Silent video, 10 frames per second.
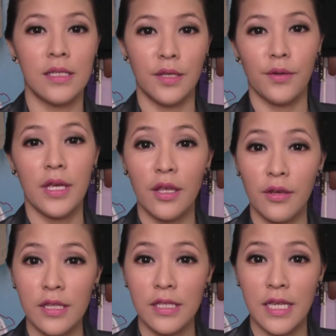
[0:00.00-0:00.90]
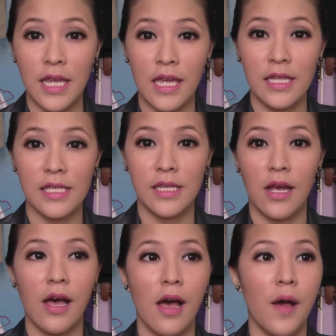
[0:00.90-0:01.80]
So it contains
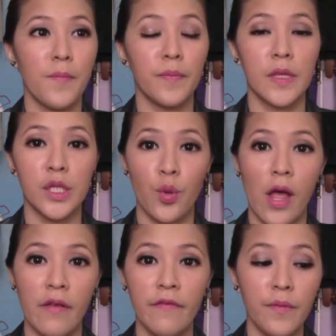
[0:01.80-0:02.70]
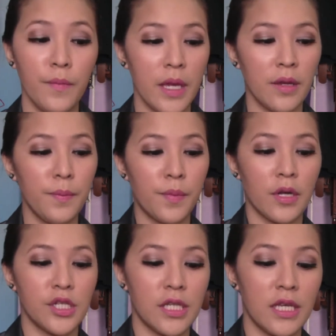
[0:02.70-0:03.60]
12 makeup
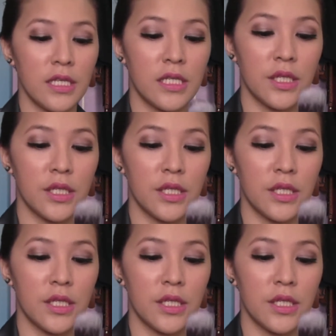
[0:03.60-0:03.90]
brushes.